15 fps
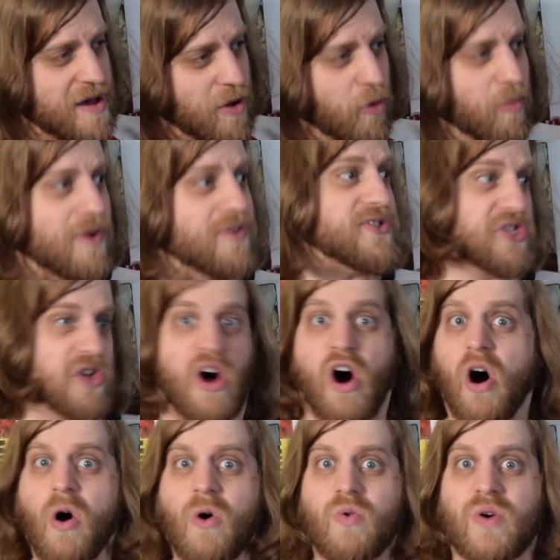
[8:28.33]
almost
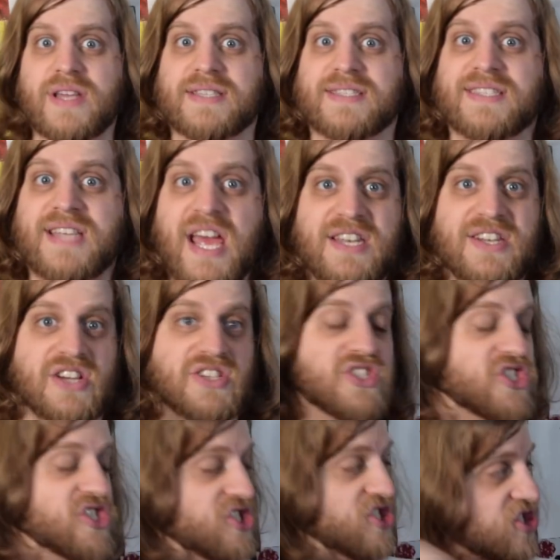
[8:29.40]
always tend to
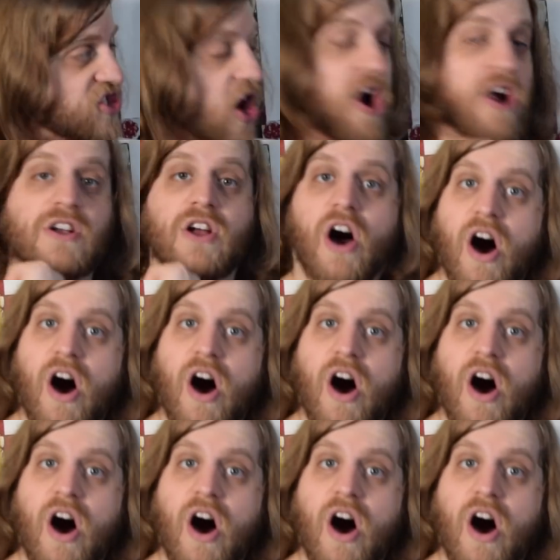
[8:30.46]
start